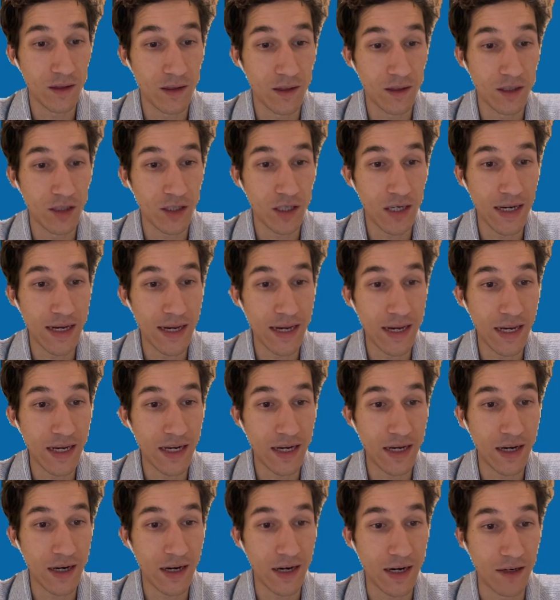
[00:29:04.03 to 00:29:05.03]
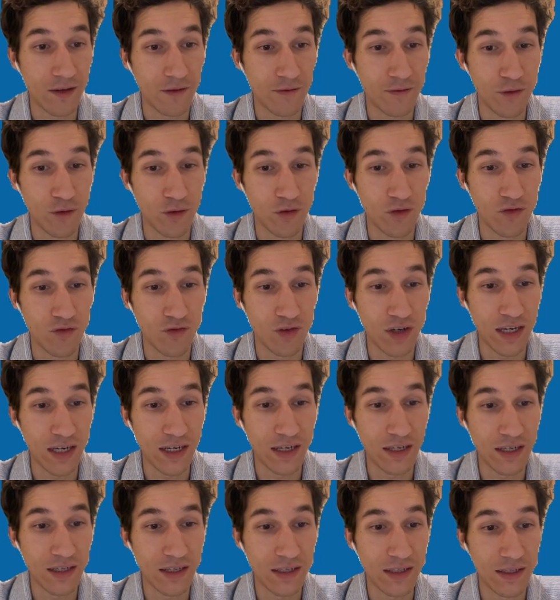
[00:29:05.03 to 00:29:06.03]
Actually, any card for
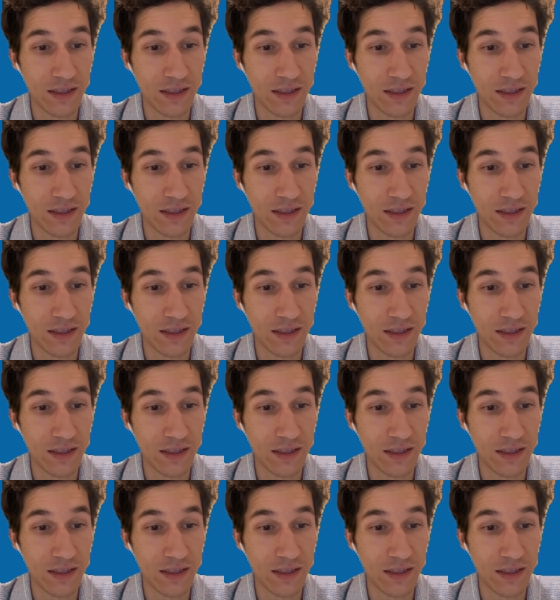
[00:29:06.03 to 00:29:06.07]
grain.